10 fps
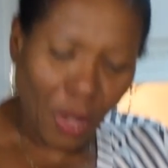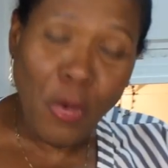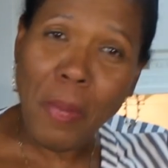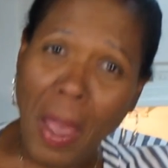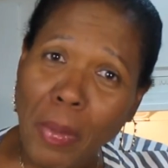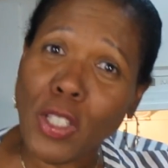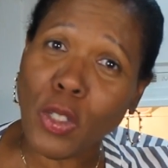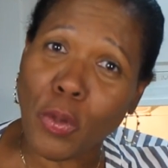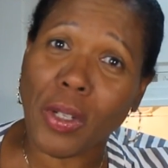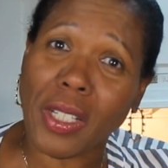Remember
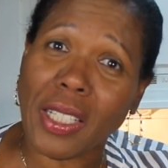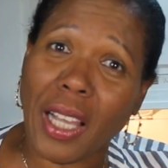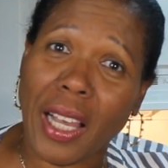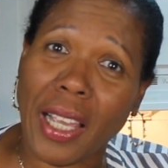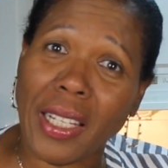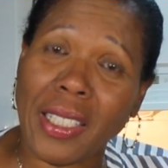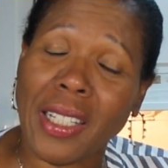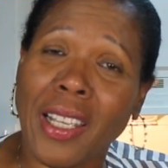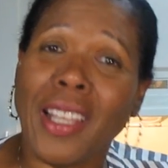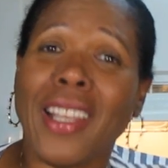scooters, guys?
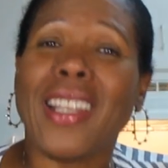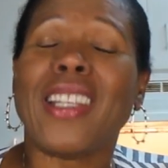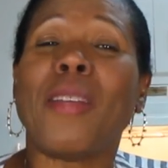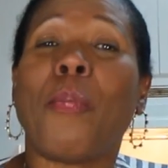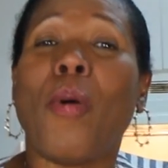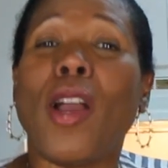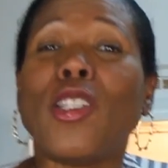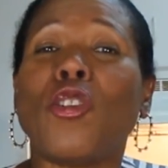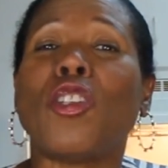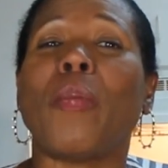The
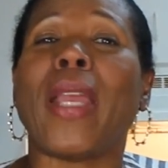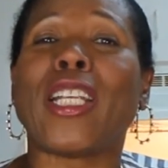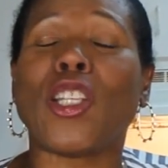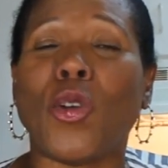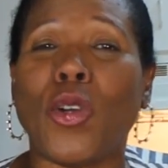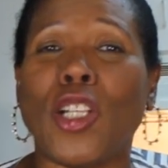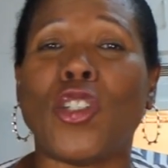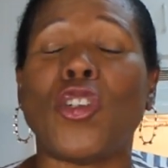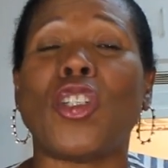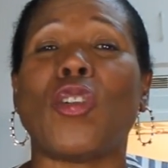boys used to make
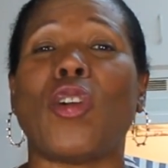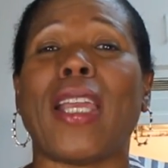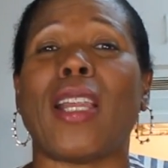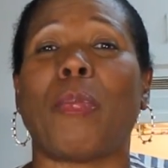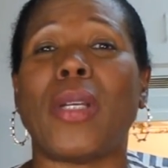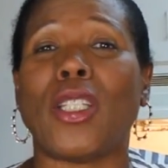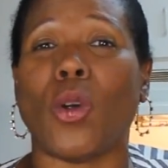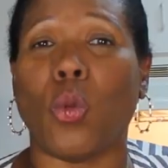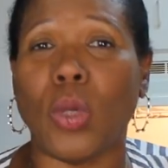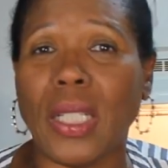scooters. Used to go get a piece
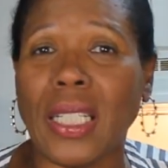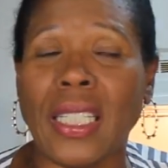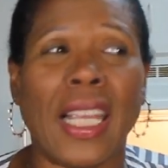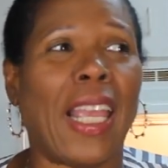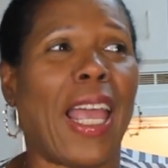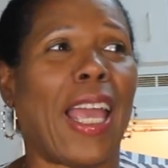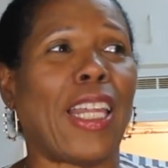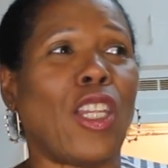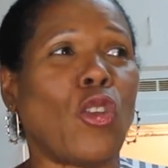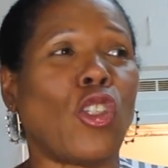of wood,
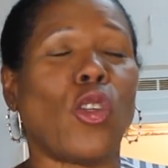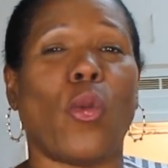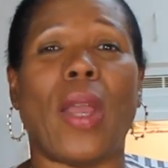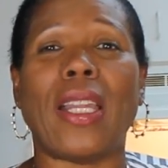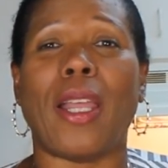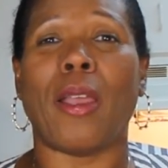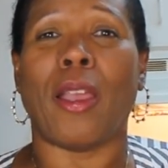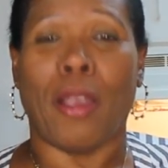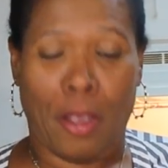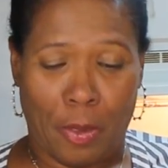and used to, when
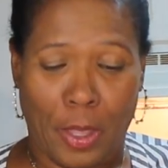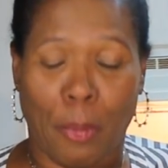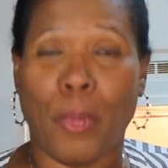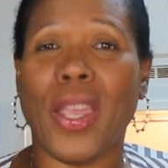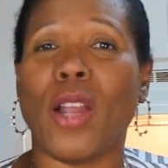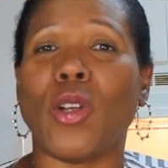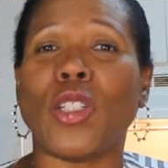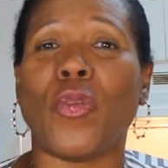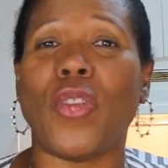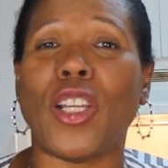their, their
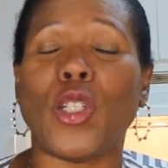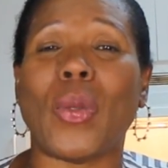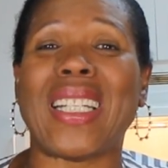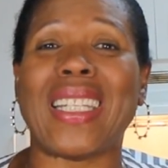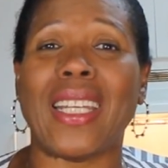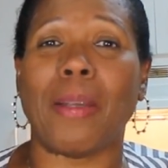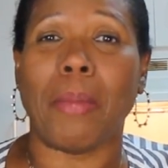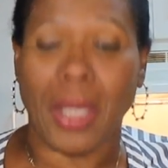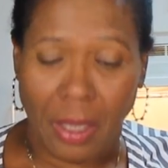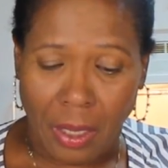parents finished with a tin of
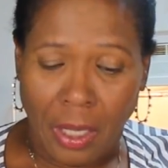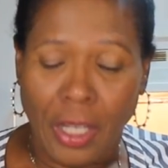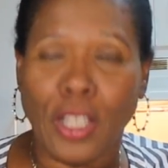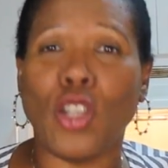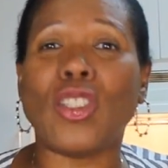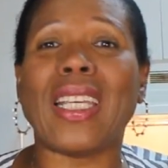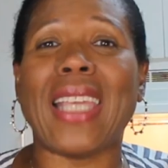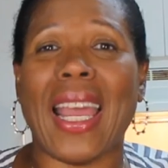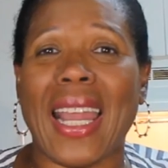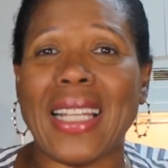milk, used to
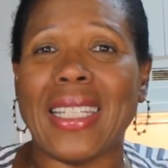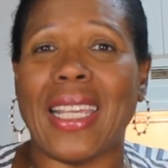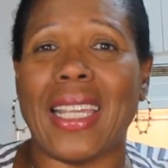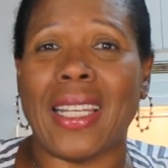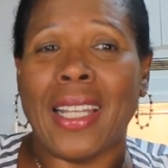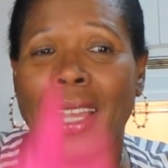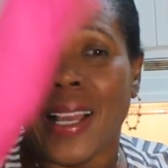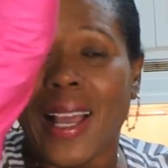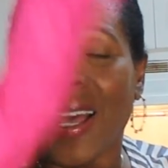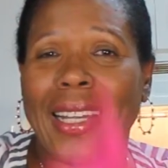get that tin,
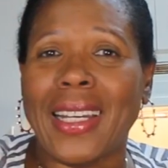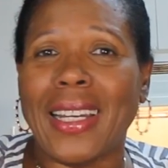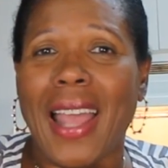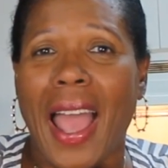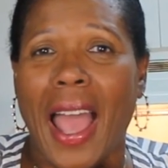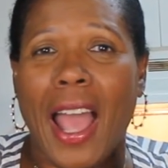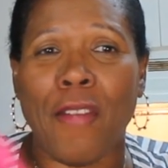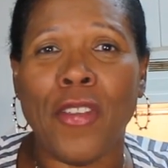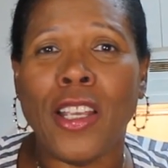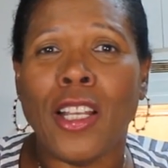cut it in
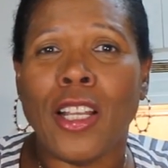half,